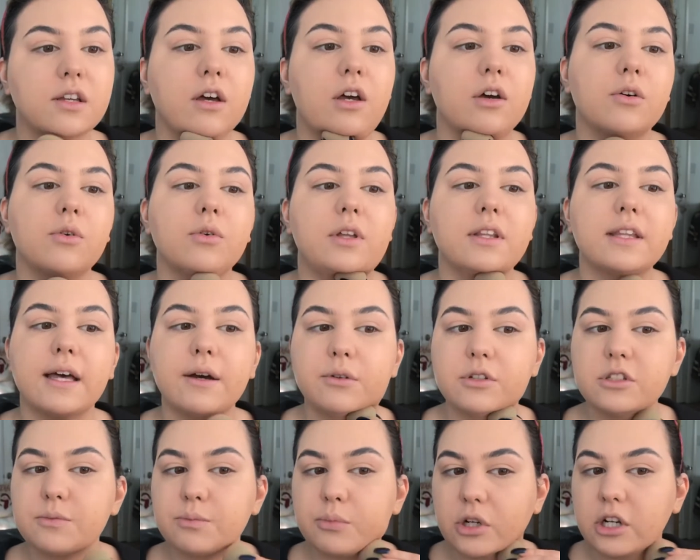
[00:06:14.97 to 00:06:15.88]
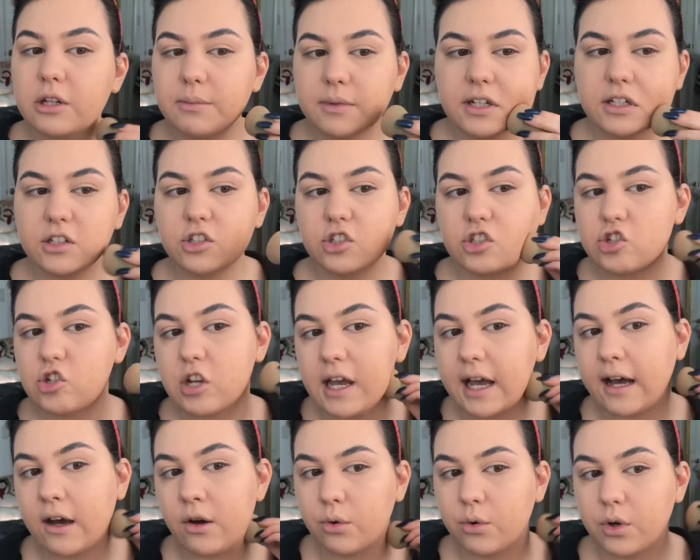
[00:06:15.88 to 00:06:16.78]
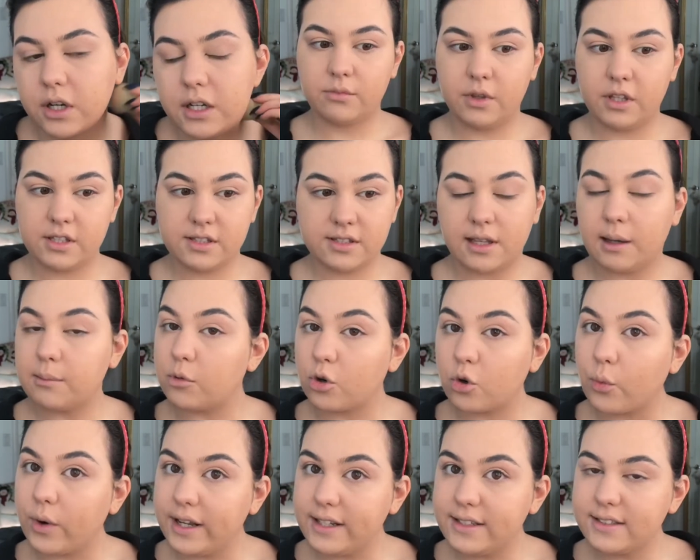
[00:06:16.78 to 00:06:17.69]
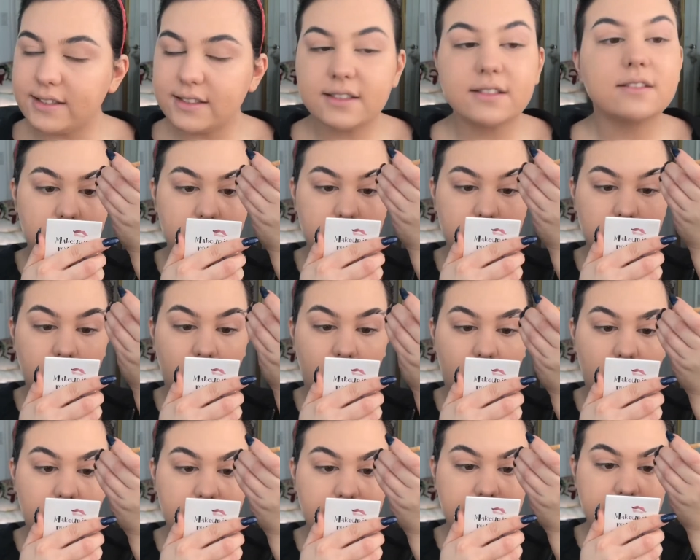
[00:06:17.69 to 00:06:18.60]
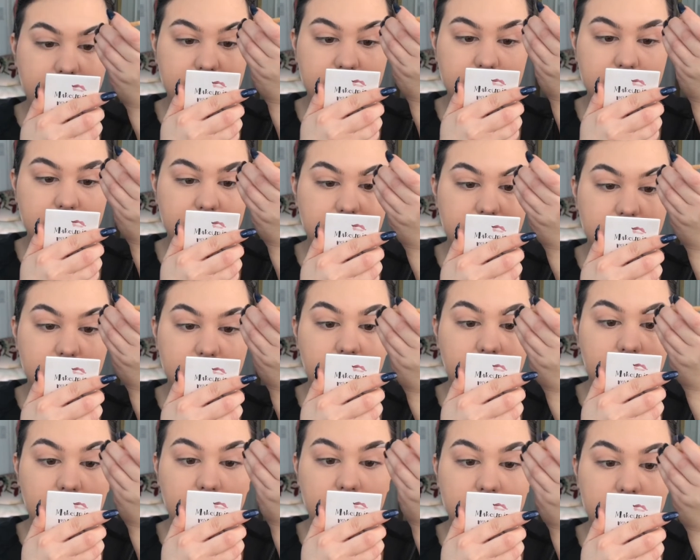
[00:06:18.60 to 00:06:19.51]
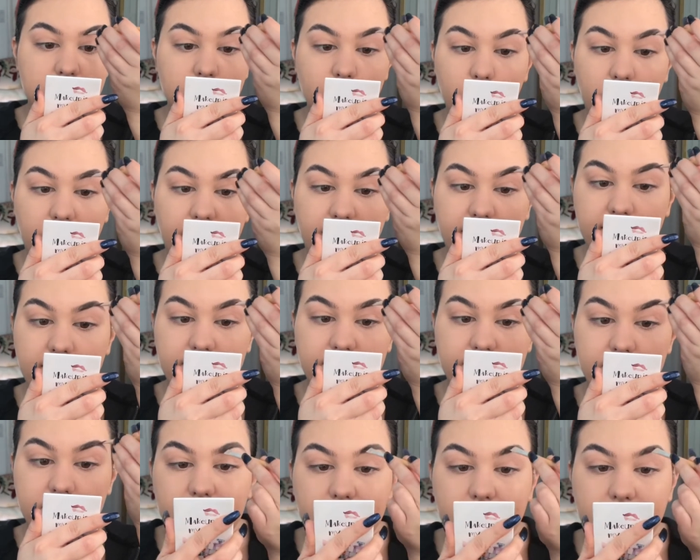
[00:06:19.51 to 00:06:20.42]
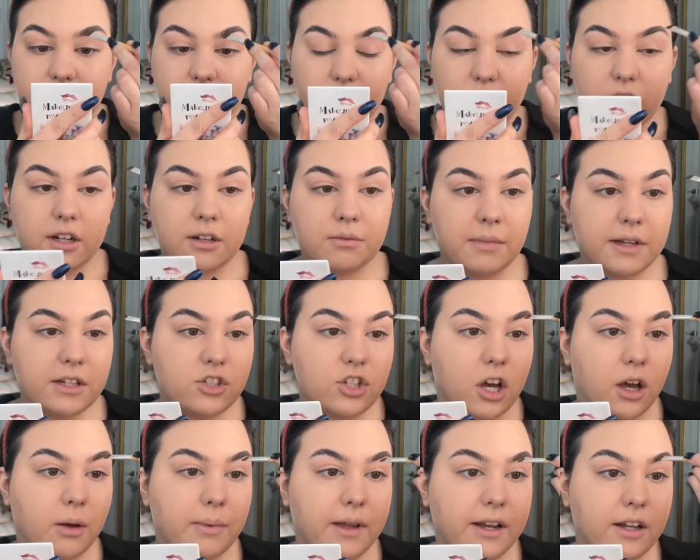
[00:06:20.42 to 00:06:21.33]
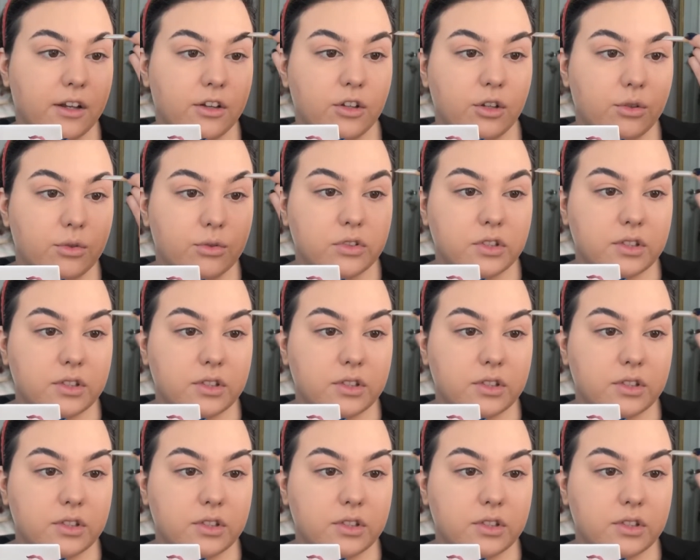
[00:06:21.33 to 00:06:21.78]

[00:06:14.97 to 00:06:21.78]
So that was pretty much how the summer went. August is when I started my job at a new